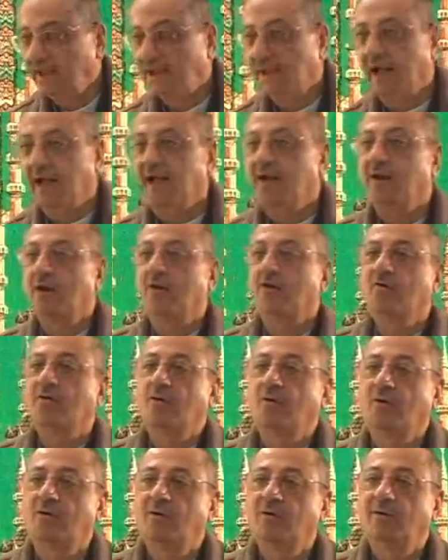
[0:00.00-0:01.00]
And the
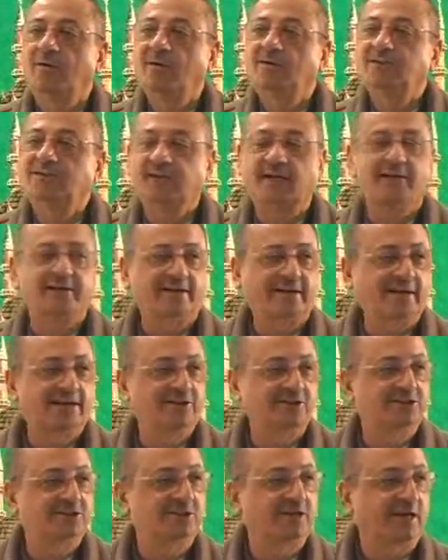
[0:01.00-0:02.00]
whole
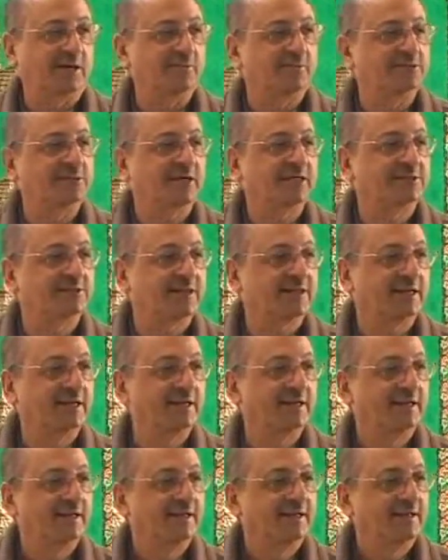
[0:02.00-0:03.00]
sentence comes as a
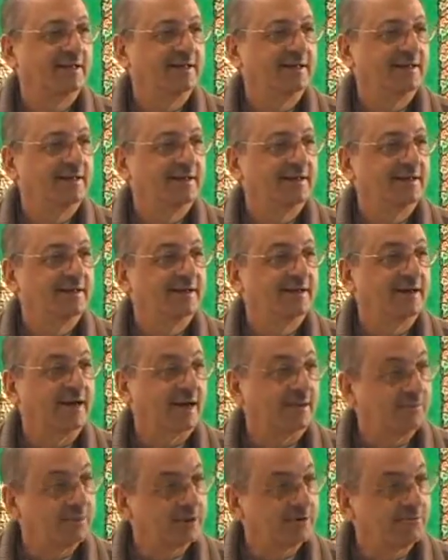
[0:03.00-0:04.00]

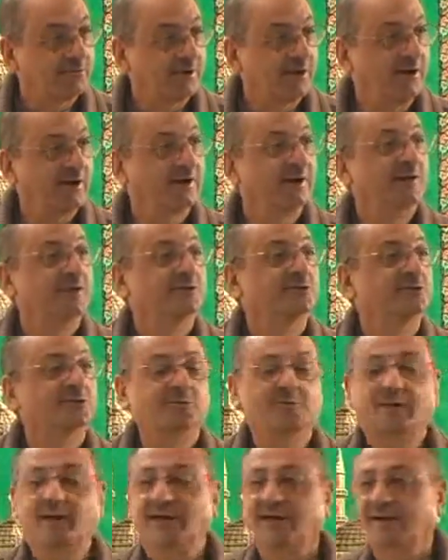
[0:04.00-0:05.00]
khabar for
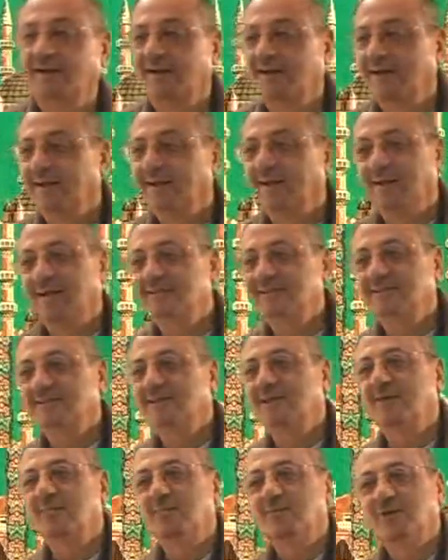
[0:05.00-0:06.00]
Zubair. Isn't
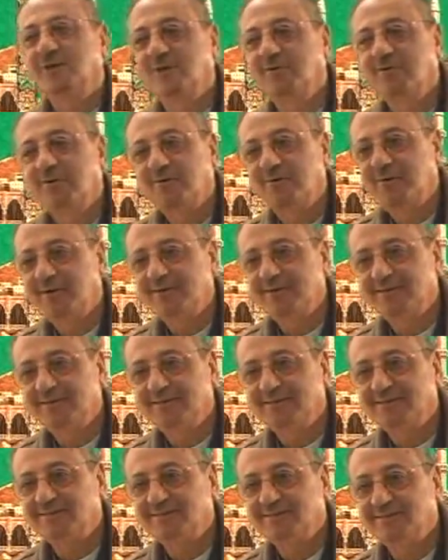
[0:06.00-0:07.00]
it beautiful, brothers
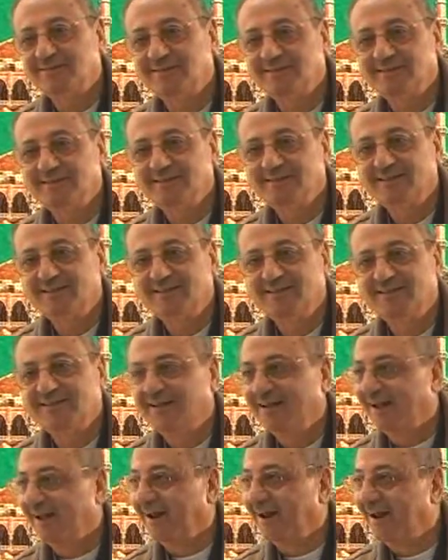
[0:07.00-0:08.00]
and sisters?
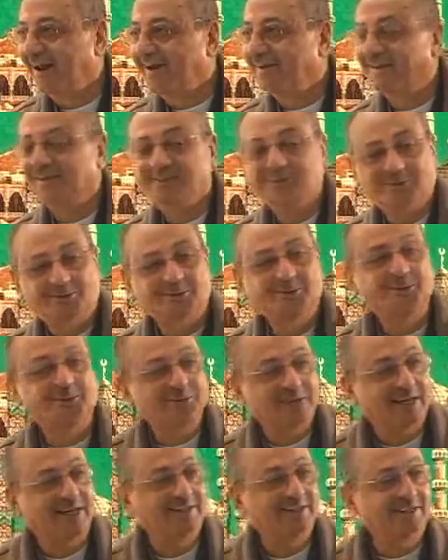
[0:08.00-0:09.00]
In these 2
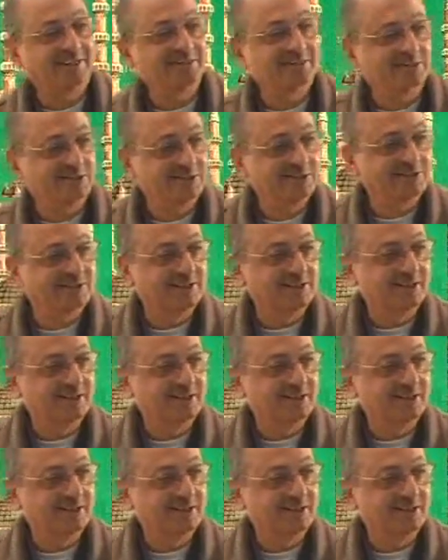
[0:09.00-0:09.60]
sentences,